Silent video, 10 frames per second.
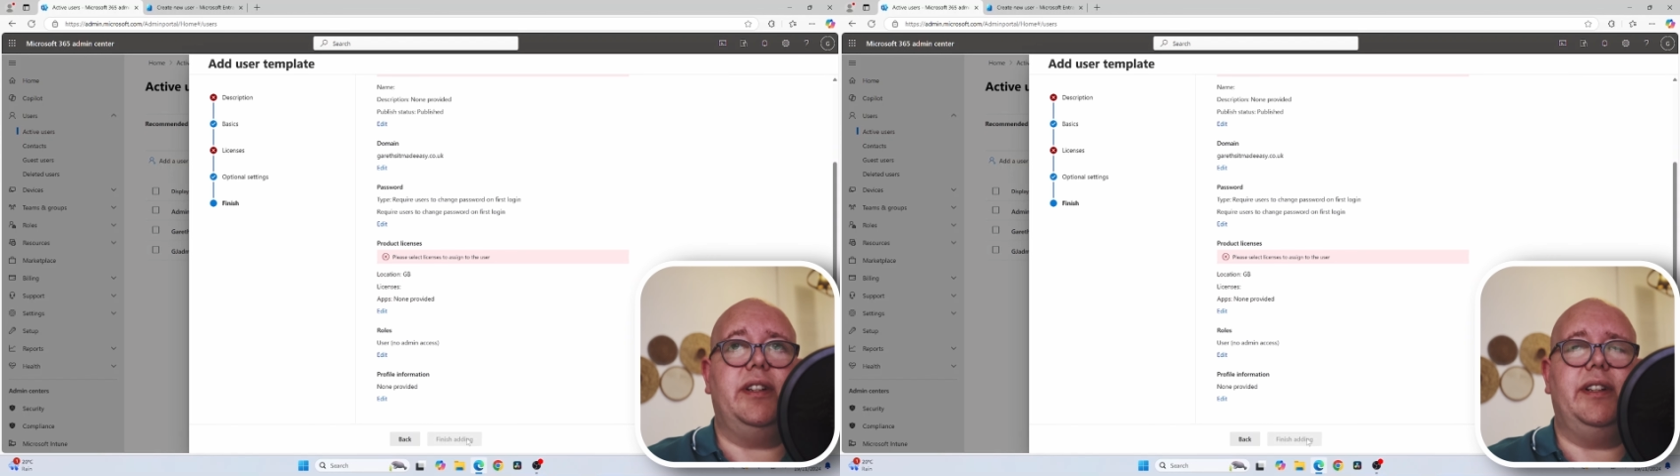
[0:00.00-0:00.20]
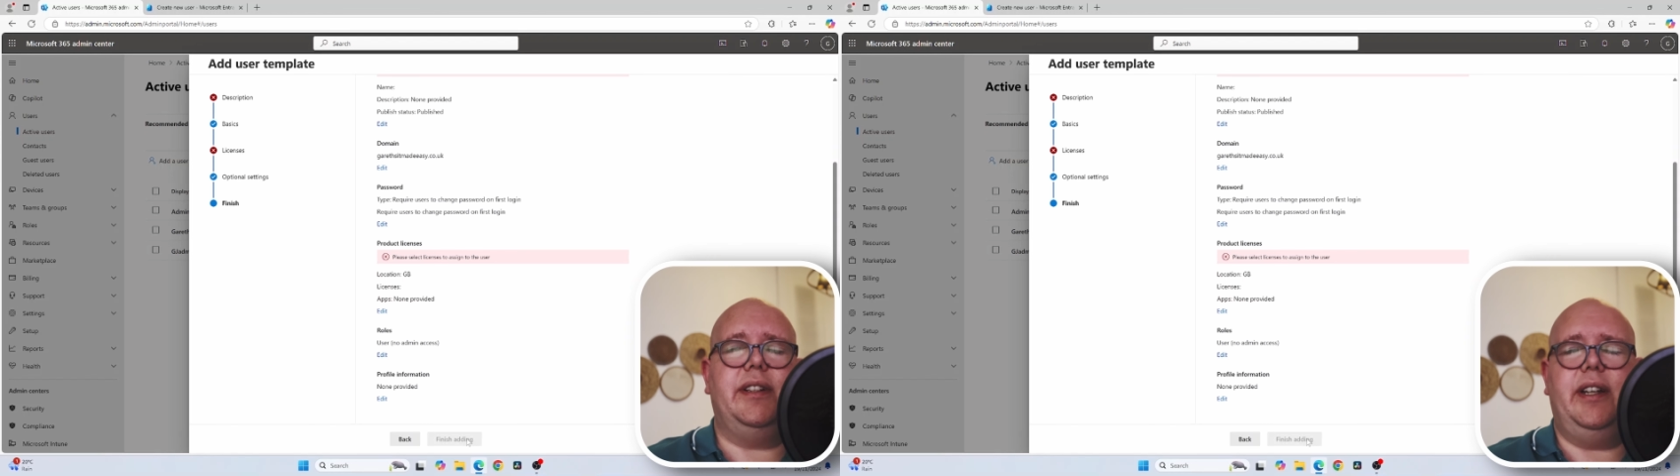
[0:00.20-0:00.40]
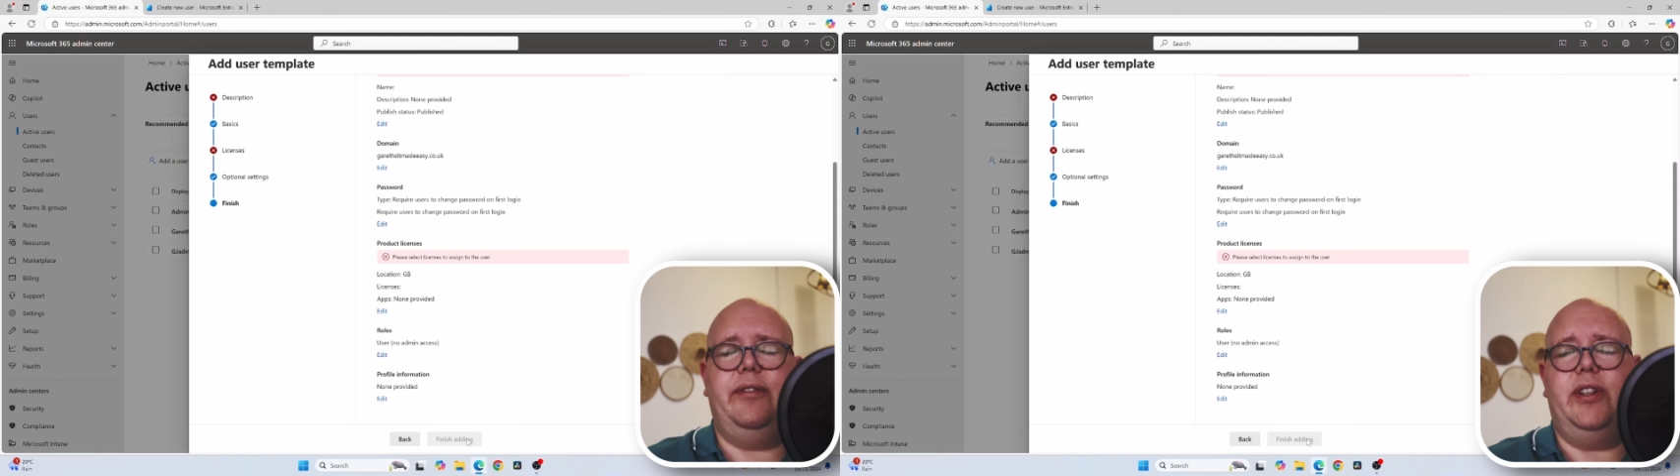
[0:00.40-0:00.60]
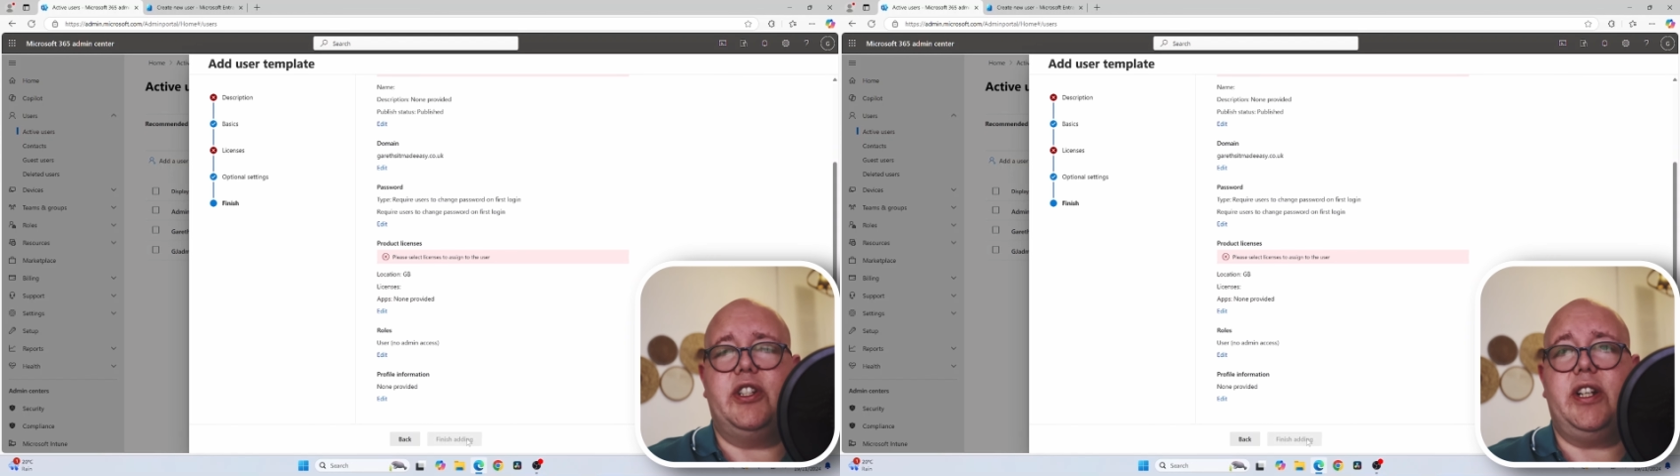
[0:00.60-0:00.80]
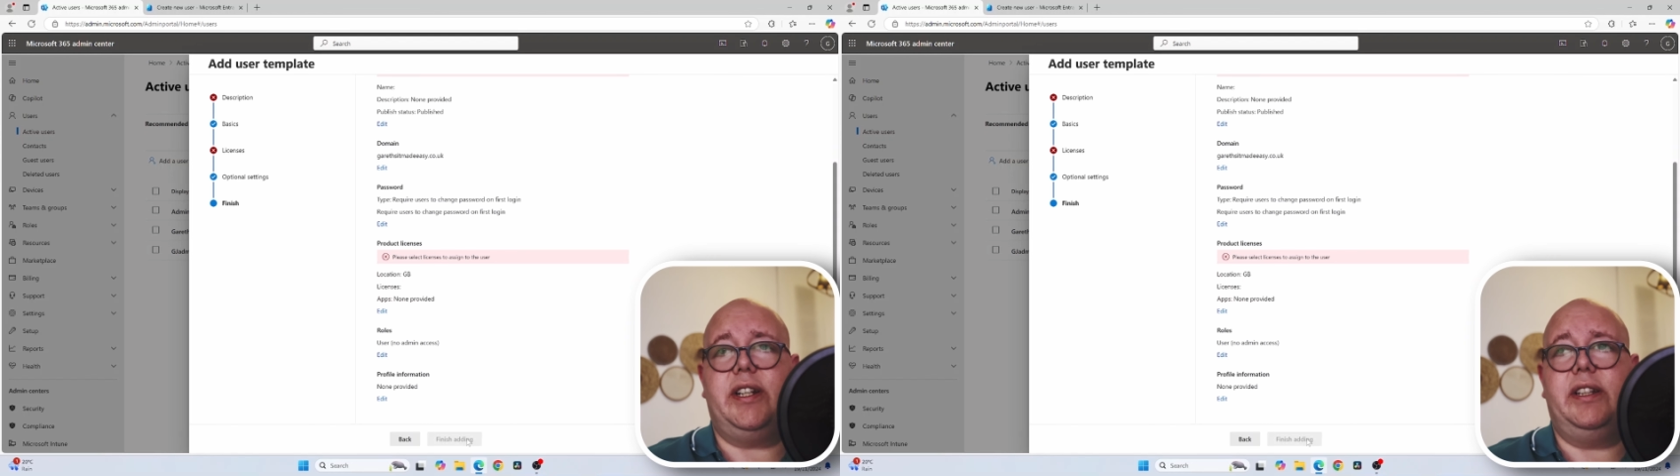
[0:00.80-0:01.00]

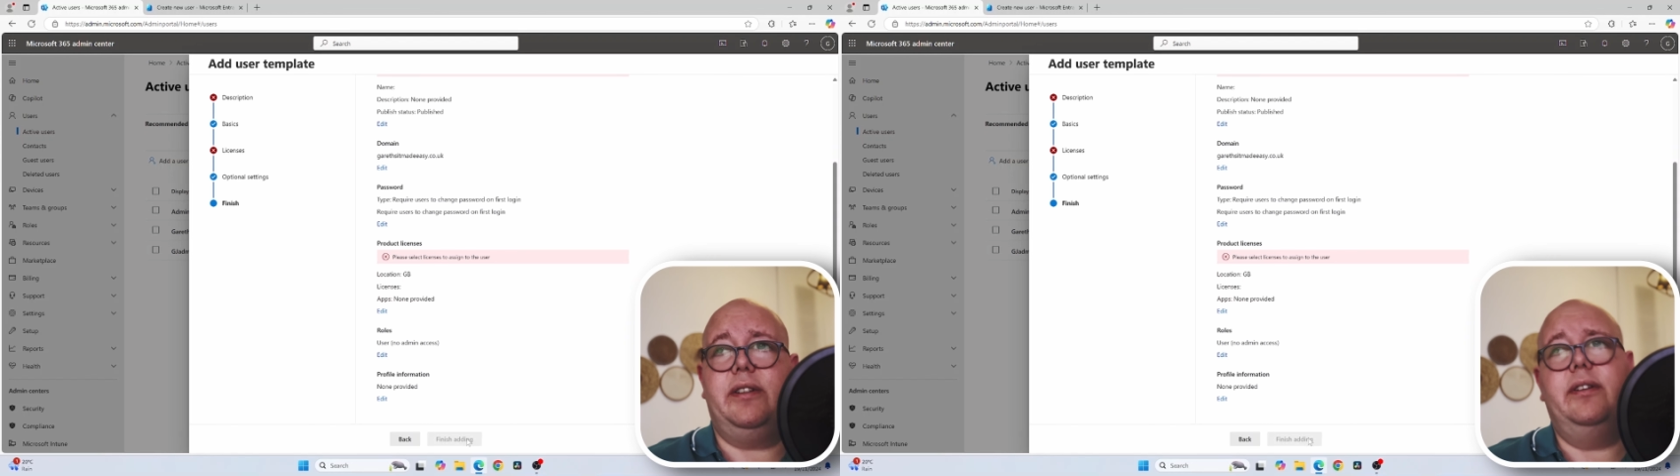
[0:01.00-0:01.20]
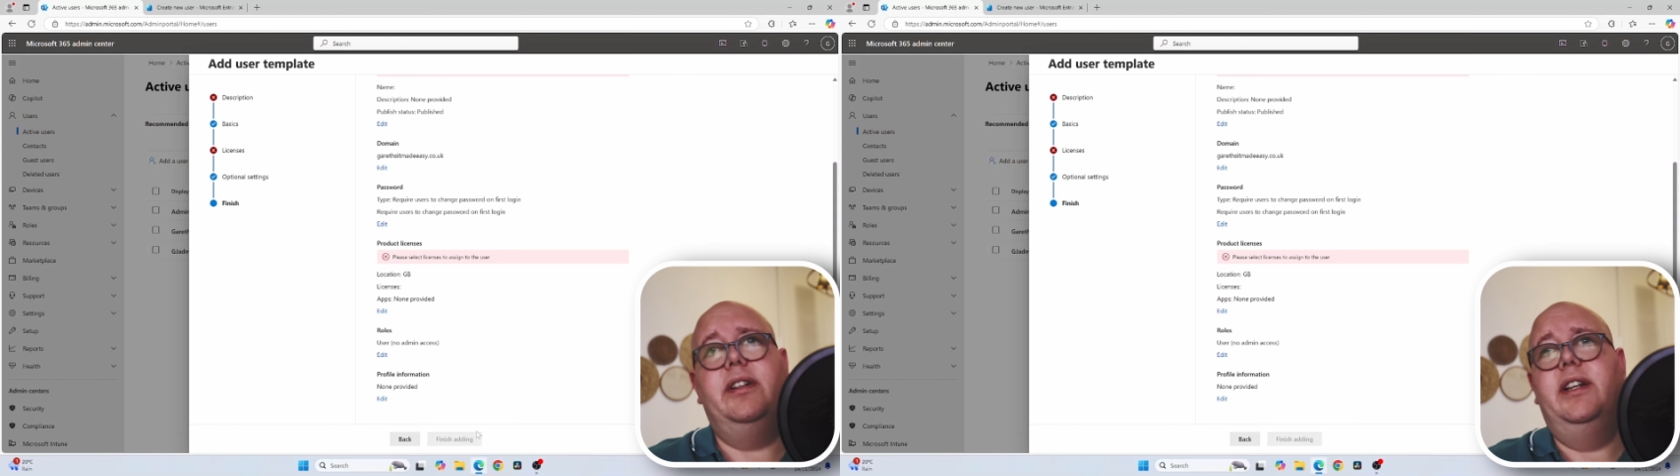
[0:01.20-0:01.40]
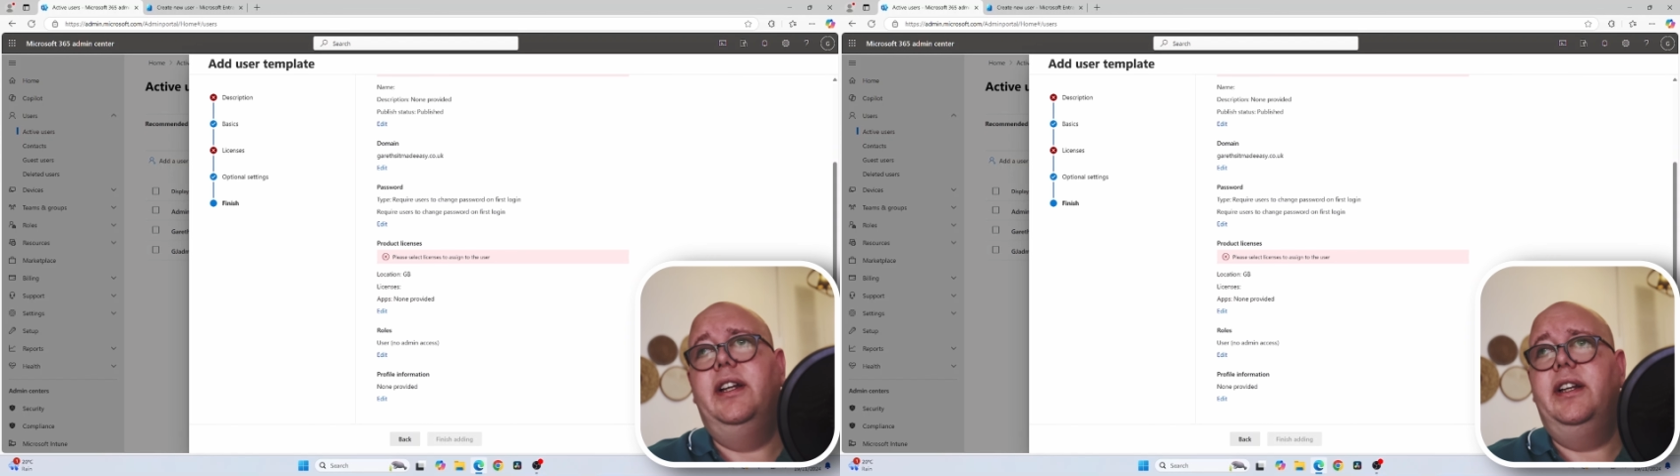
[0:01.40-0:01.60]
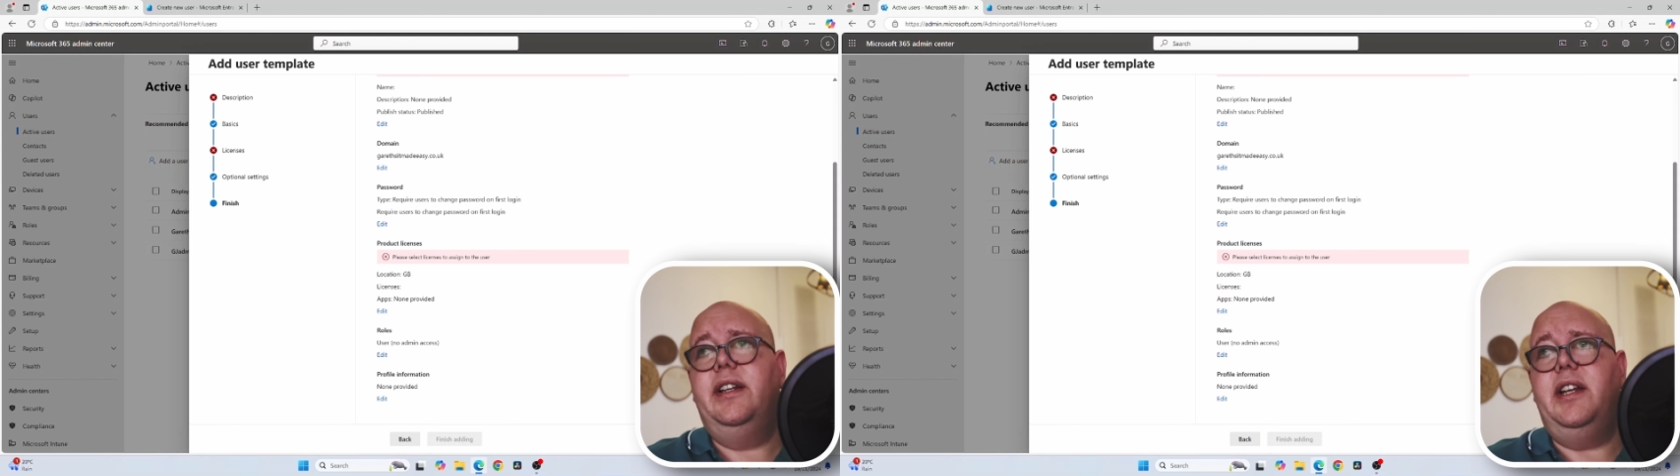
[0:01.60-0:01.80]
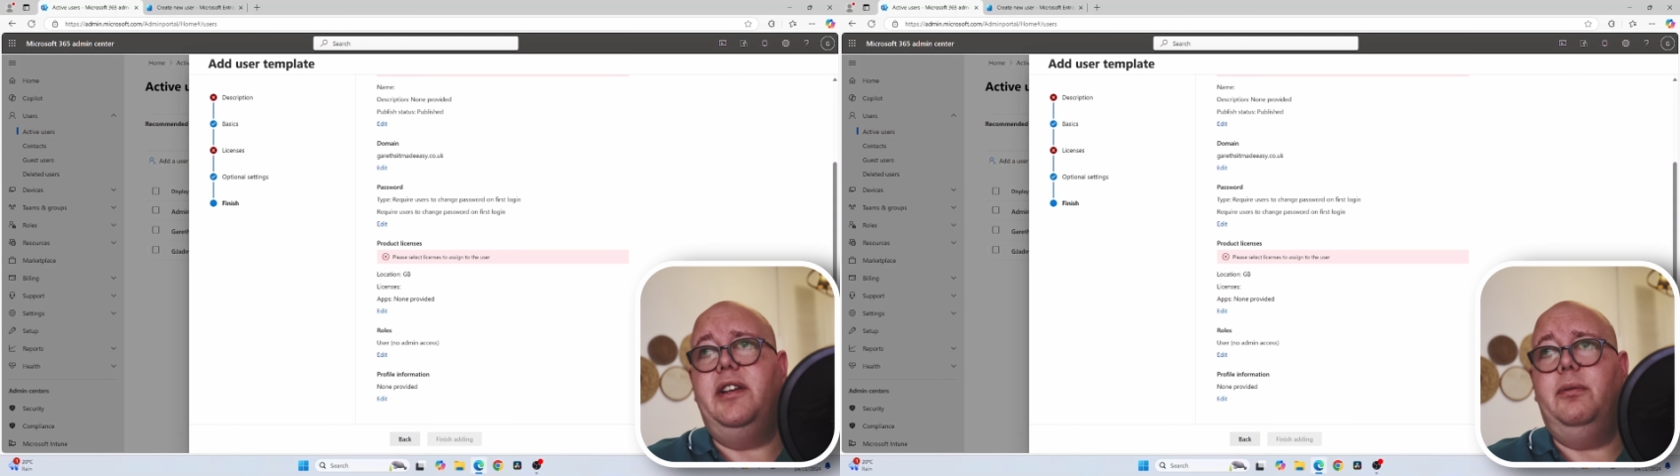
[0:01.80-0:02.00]
adding,
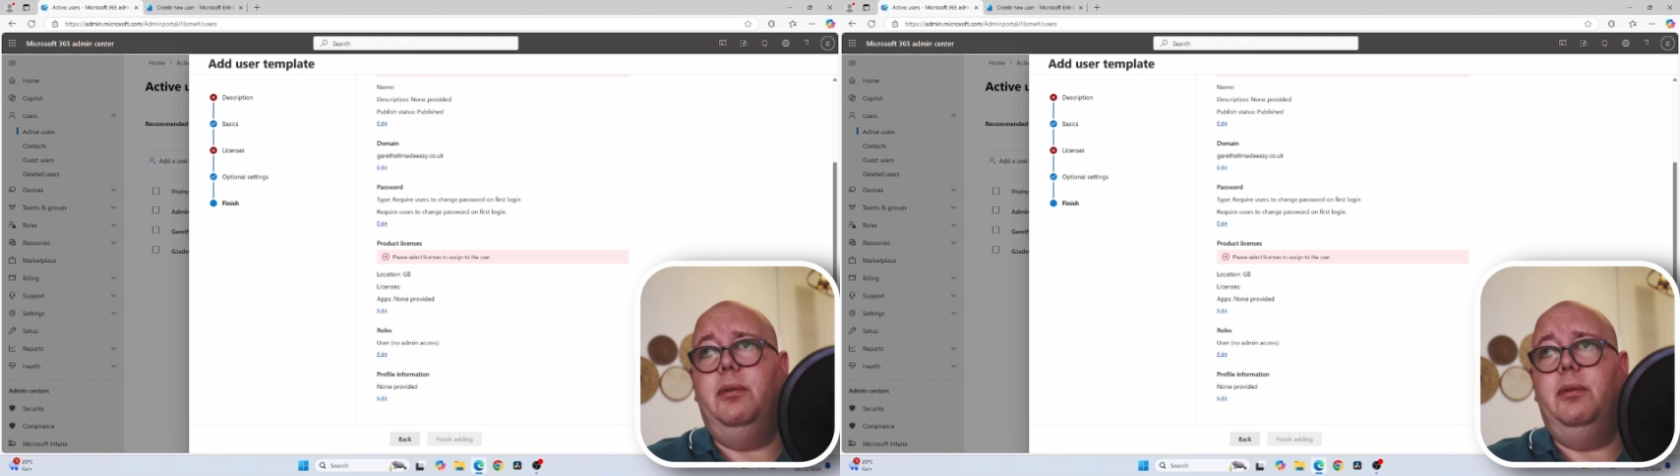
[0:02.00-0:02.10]
it